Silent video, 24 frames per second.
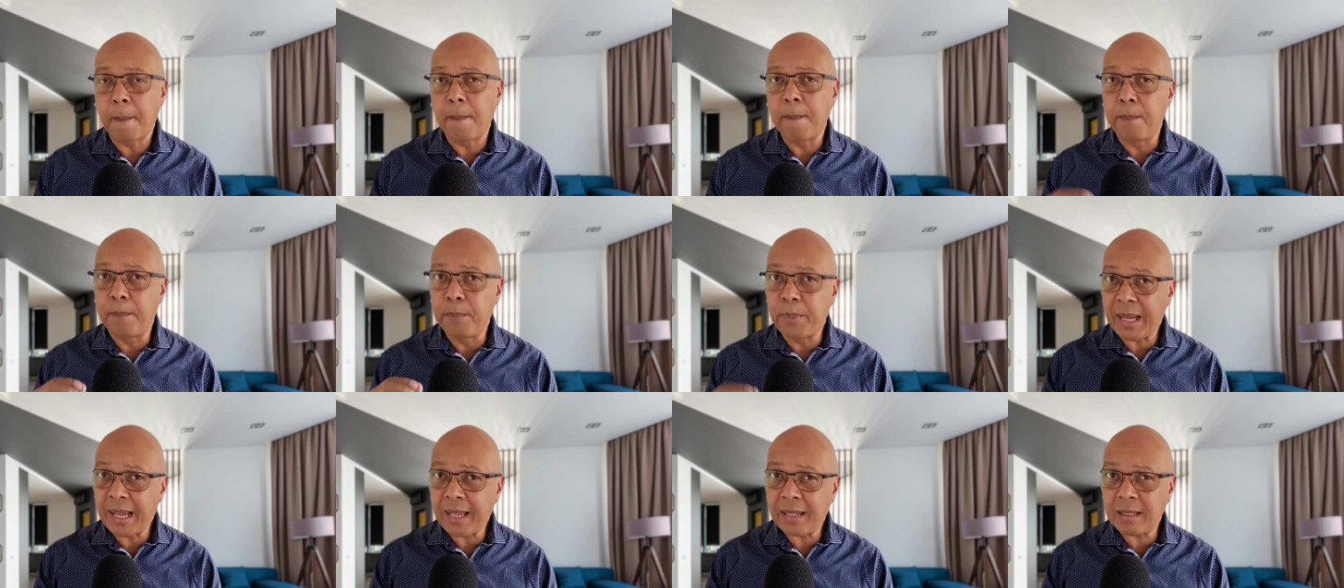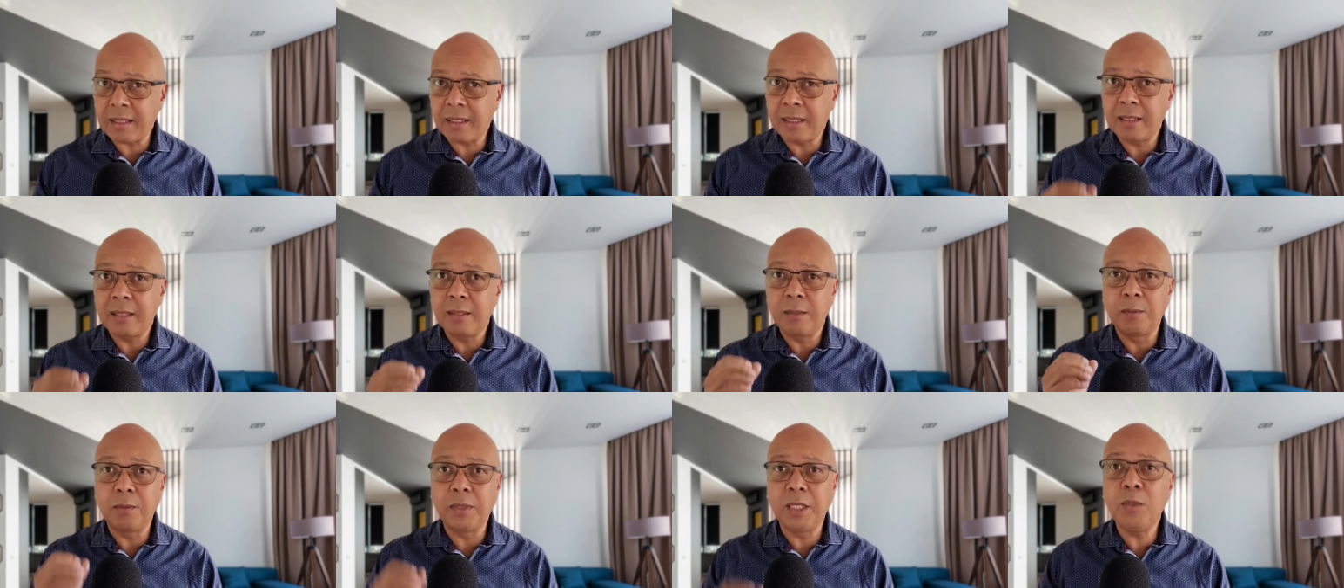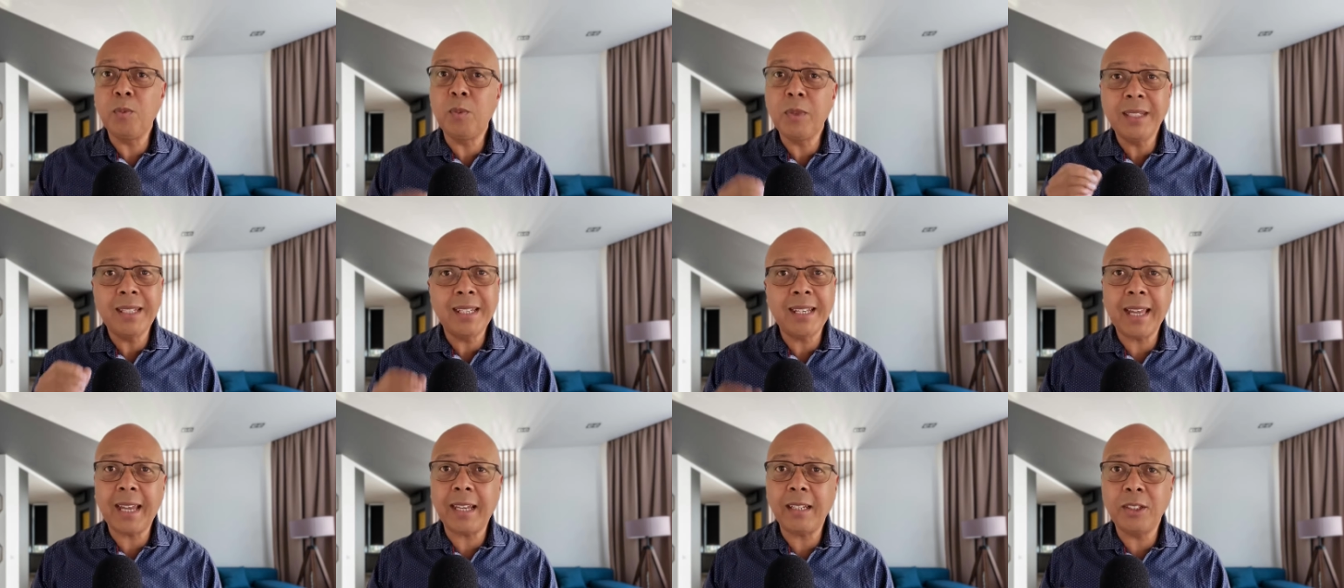But we
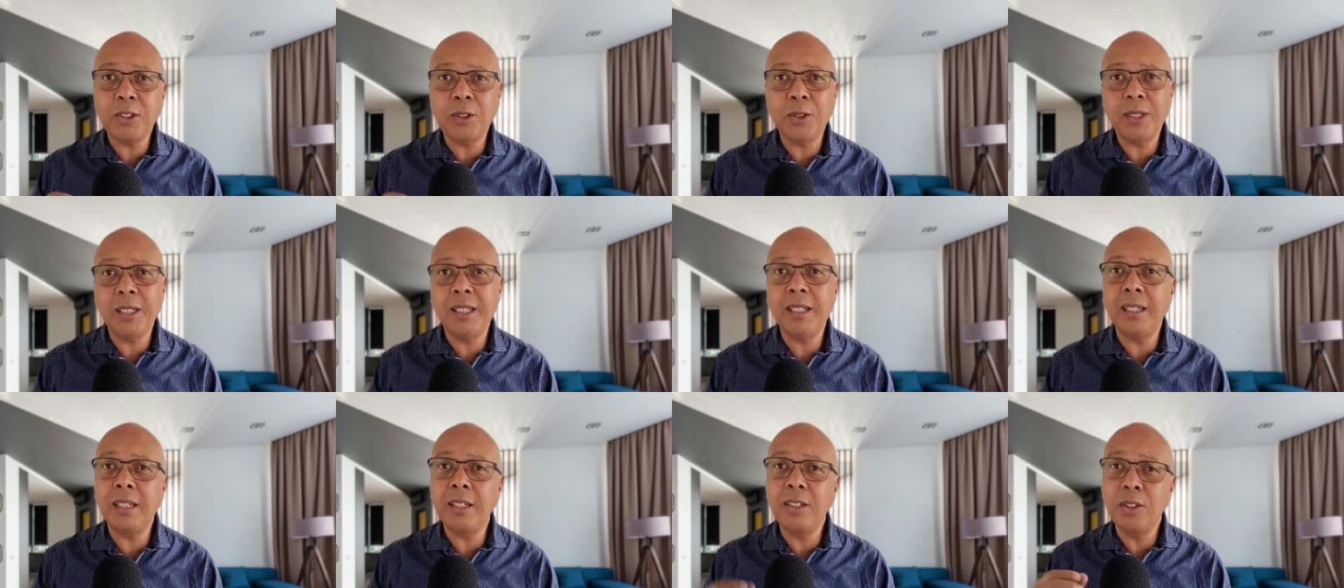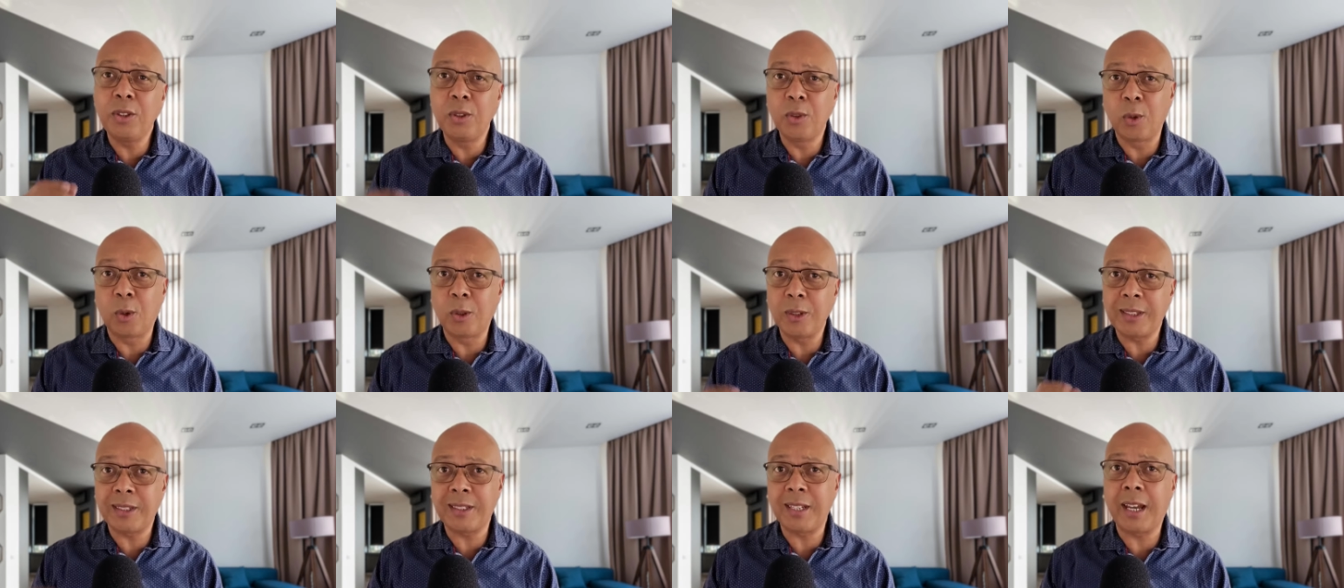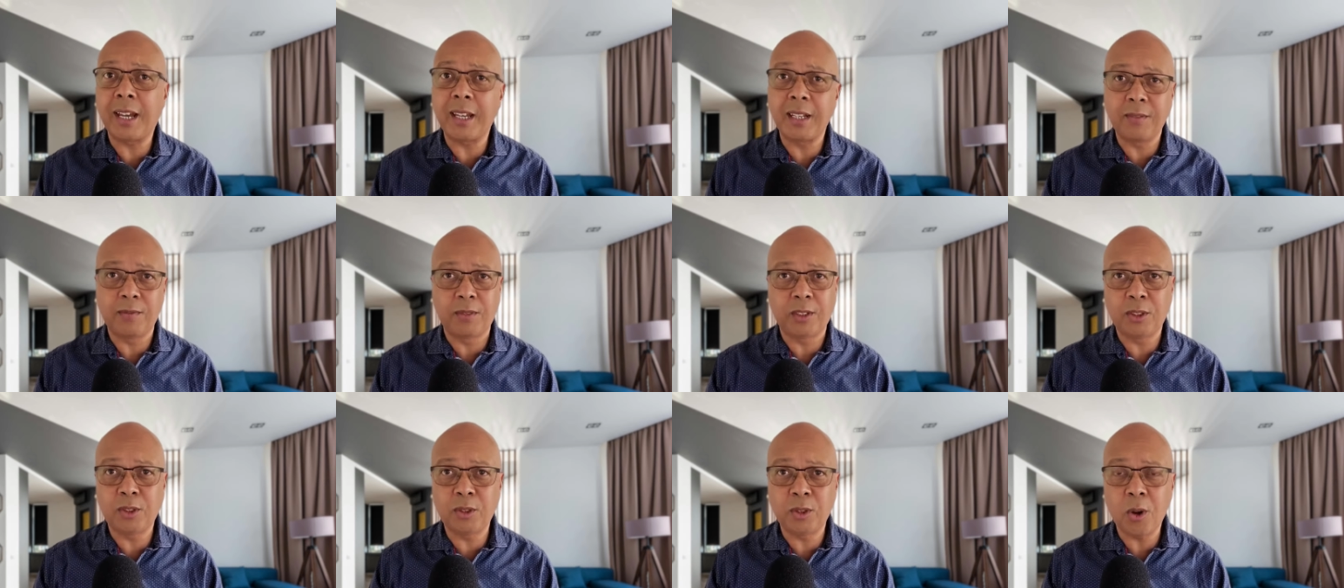would like to hear your side
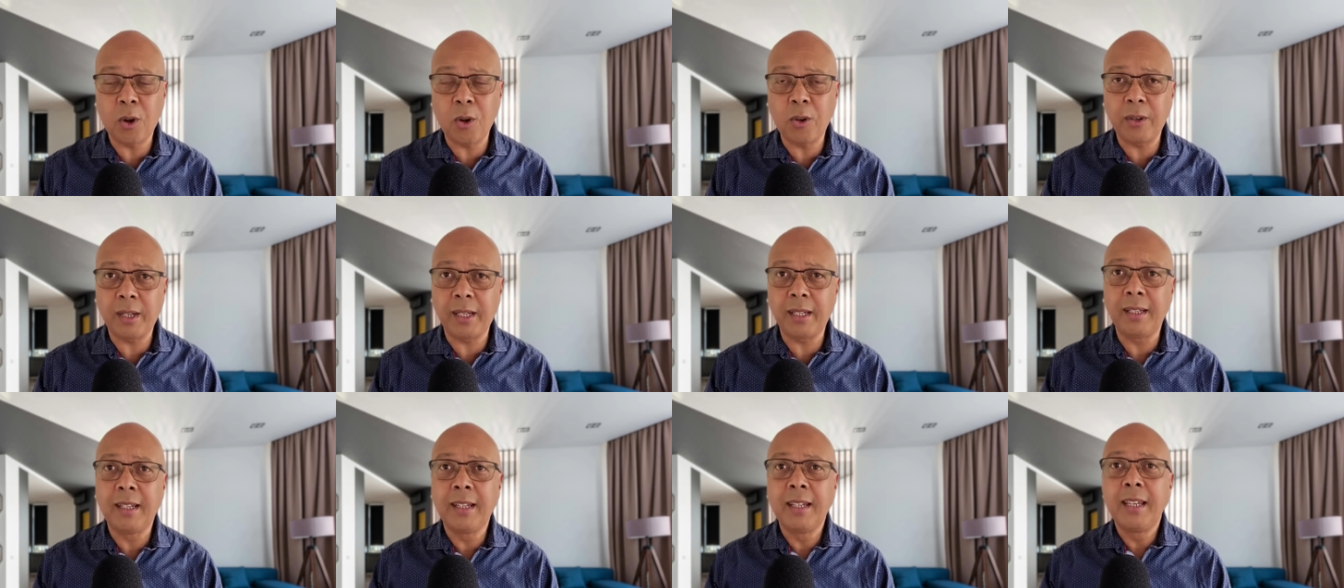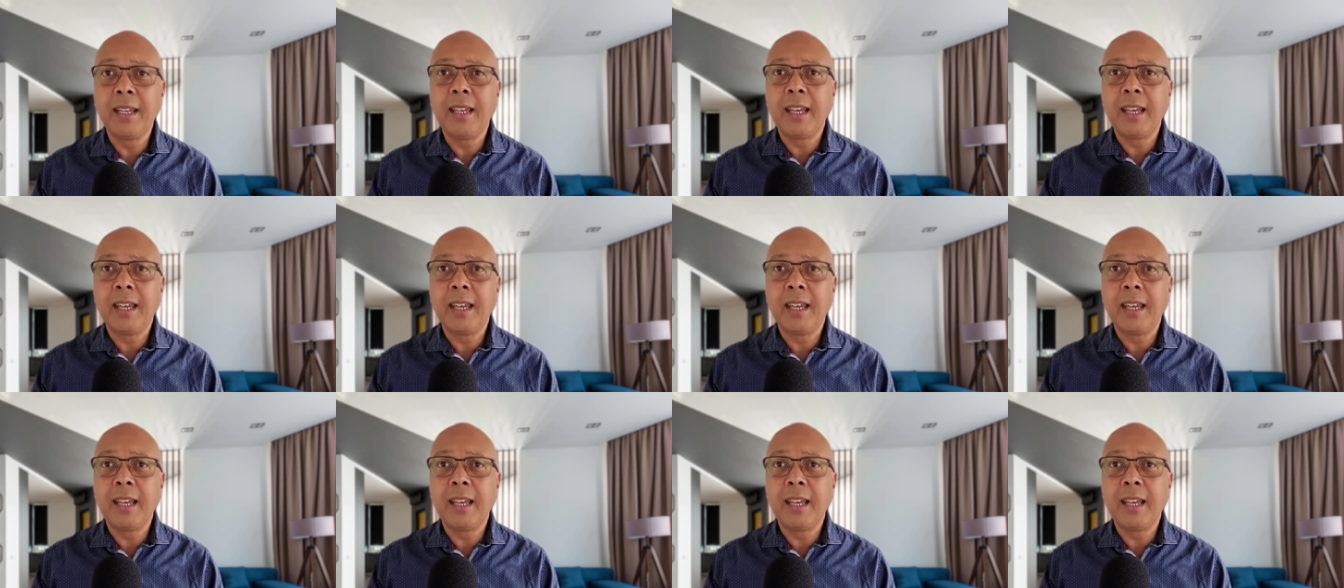of the story